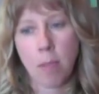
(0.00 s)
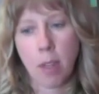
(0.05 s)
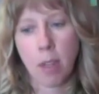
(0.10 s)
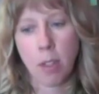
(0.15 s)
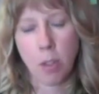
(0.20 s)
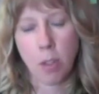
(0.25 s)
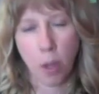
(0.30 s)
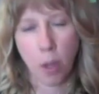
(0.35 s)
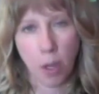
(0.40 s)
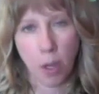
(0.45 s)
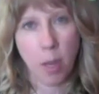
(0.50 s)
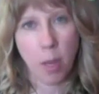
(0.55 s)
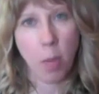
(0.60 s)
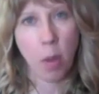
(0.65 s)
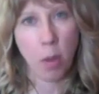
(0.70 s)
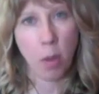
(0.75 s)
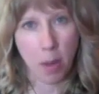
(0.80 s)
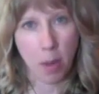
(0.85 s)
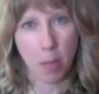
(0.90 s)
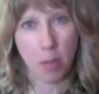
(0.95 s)
talking about
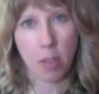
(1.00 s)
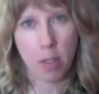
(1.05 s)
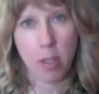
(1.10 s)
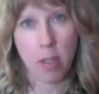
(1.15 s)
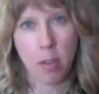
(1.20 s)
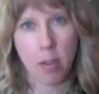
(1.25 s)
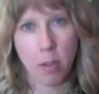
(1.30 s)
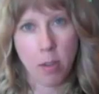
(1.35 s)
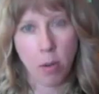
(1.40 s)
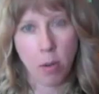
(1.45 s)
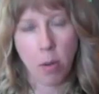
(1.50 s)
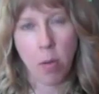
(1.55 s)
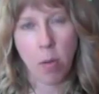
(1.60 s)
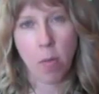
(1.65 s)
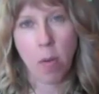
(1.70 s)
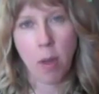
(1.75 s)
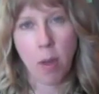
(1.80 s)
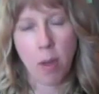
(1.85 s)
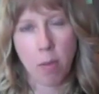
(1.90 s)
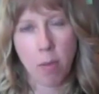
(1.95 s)
Lyme disease. So I would
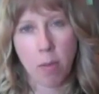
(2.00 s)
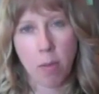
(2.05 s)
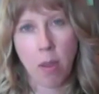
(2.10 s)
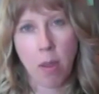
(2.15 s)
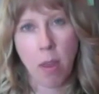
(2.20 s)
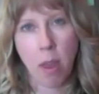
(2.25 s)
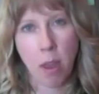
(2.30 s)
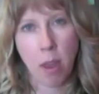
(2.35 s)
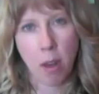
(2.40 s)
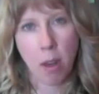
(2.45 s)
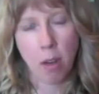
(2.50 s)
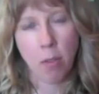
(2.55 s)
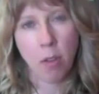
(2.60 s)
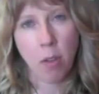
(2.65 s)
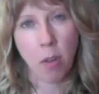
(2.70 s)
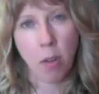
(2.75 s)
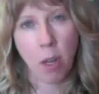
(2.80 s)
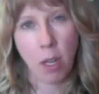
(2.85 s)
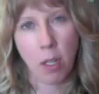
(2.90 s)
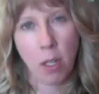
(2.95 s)
recommend that if you
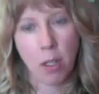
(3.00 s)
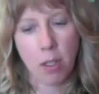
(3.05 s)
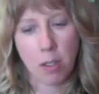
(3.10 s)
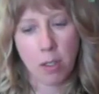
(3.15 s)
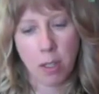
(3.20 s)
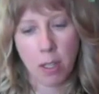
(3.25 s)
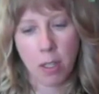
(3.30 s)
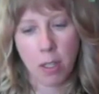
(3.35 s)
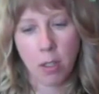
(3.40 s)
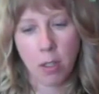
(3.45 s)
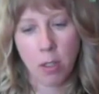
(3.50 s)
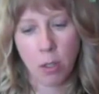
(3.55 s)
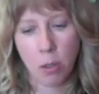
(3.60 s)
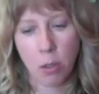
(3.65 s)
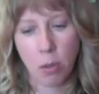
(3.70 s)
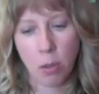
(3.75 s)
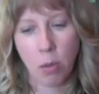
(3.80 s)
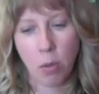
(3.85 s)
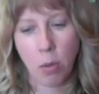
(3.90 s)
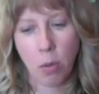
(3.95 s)
like listening
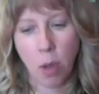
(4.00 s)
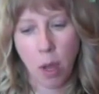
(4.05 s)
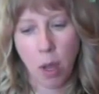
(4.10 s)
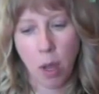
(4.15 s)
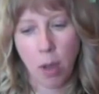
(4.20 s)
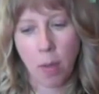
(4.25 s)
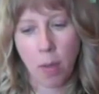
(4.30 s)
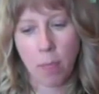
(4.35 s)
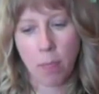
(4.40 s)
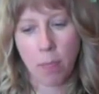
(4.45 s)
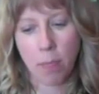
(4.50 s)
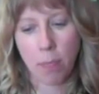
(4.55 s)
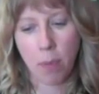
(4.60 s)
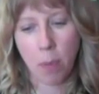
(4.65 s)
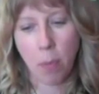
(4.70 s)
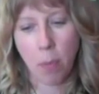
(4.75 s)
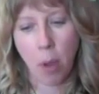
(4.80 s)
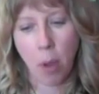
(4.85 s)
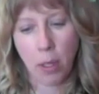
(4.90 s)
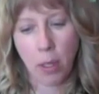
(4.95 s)
to
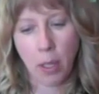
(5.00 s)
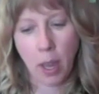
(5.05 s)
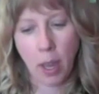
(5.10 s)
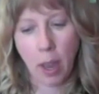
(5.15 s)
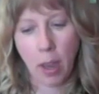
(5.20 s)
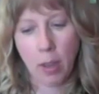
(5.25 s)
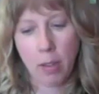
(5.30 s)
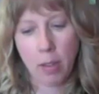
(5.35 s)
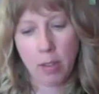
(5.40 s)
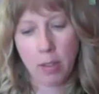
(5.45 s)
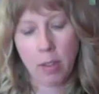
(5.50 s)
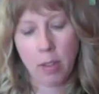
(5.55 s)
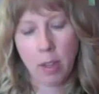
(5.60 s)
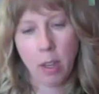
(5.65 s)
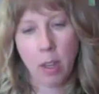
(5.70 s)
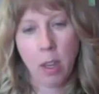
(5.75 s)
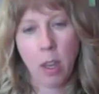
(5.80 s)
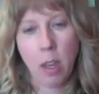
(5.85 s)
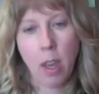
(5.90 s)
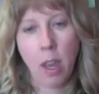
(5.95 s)
podcasts.
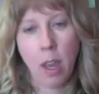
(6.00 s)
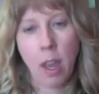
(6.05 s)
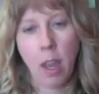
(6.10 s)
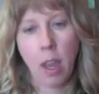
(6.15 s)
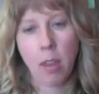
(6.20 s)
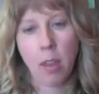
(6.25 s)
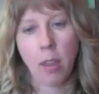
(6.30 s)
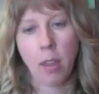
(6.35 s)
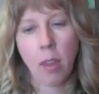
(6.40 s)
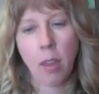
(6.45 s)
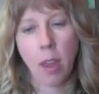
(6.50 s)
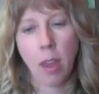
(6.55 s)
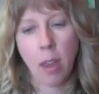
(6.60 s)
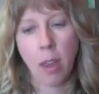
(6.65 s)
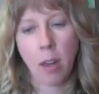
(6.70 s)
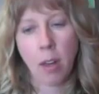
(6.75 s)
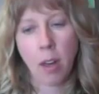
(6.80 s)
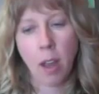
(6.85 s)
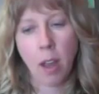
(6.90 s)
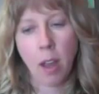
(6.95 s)
And
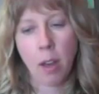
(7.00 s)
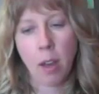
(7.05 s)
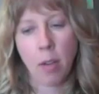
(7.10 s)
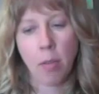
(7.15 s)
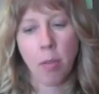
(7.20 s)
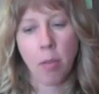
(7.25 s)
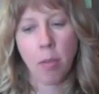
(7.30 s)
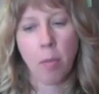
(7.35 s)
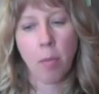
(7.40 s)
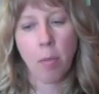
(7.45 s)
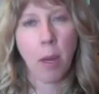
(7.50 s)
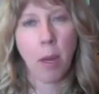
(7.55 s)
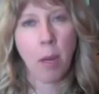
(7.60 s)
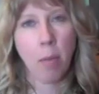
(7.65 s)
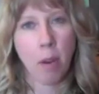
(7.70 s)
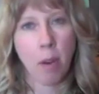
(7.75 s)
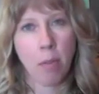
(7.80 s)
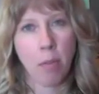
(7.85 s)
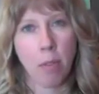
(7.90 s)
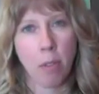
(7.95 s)
then I made
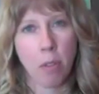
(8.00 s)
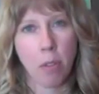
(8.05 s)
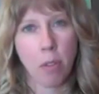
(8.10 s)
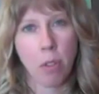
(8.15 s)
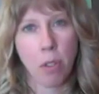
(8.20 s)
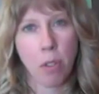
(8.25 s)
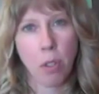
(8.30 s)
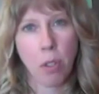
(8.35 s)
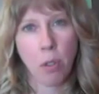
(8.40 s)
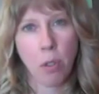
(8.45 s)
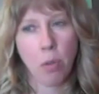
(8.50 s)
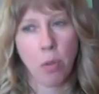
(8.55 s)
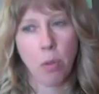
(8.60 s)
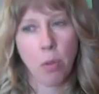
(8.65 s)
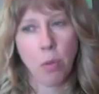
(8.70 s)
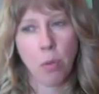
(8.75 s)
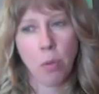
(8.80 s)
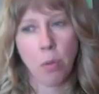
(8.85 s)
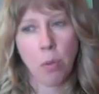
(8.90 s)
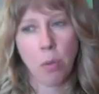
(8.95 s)
reference
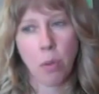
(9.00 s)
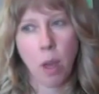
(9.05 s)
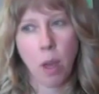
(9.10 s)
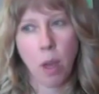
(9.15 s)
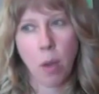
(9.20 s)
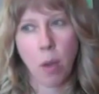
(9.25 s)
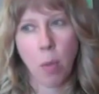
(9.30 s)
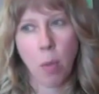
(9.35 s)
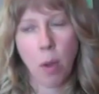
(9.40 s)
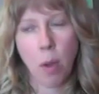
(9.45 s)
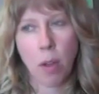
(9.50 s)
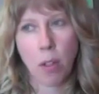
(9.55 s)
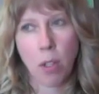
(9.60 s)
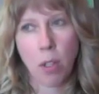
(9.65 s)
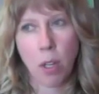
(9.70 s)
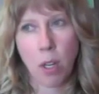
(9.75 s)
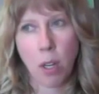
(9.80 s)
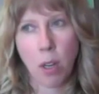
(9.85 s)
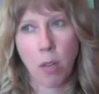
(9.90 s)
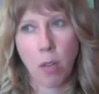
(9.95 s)
to
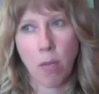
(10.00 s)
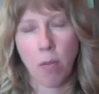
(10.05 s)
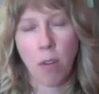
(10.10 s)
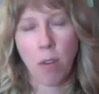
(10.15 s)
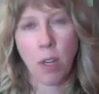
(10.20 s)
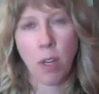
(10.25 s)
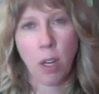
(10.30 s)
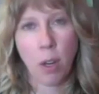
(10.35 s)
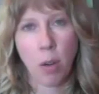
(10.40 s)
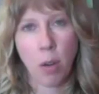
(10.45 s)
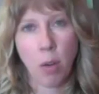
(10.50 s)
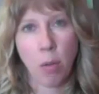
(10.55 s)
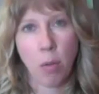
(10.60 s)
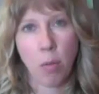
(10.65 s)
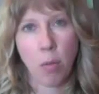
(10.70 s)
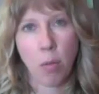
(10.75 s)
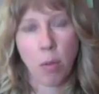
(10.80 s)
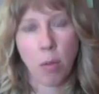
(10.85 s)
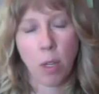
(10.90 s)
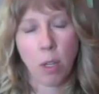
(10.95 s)
watching a video
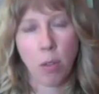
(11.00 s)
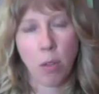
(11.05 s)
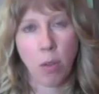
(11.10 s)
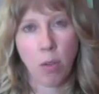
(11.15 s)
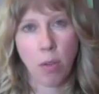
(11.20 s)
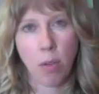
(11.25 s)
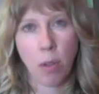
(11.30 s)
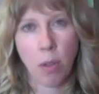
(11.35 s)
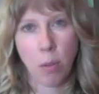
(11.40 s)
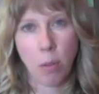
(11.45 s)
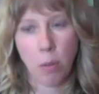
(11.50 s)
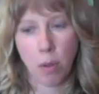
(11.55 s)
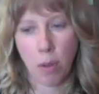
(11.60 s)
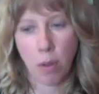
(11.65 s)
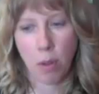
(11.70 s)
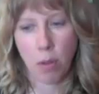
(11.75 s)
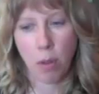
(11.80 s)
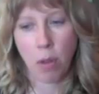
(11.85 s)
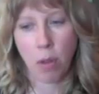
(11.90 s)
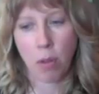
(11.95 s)
interview with
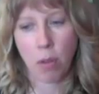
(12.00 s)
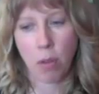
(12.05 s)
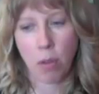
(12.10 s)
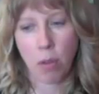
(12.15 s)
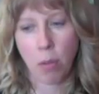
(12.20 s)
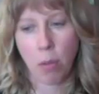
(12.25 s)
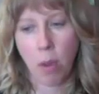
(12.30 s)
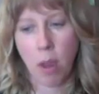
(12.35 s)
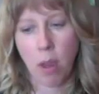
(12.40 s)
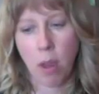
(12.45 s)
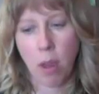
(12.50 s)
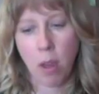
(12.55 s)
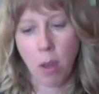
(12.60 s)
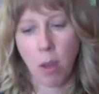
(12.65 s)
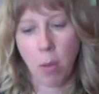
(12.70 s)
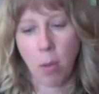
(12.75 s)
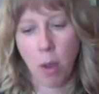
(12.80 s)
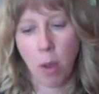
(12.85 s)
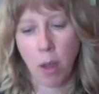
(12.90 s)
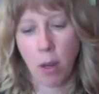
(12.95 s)
Dr. Schwag a
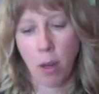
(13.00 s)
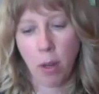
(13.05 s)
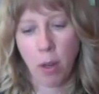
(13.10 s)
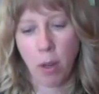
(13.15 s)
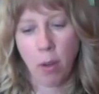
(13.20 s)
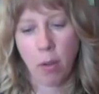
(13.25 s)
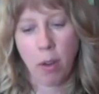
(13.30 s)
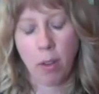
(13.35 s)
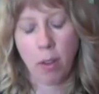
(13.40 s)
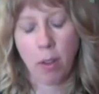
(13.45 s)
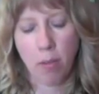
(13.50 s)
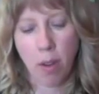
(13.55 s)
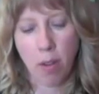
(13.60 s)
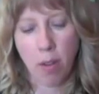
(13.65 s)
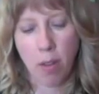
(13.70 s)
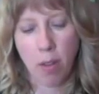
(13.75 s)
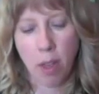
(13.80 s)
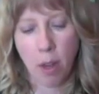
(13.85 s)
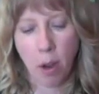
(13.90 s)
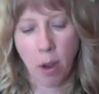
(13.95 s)
while ago, and I found
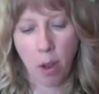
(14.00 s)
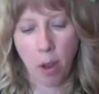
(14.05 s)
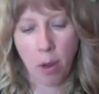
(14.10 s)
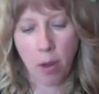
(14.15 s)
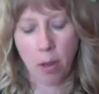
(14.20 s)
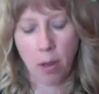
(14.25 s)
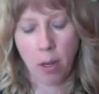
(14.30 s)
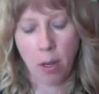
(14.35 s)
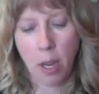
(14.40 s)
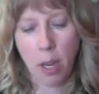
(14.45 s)
that on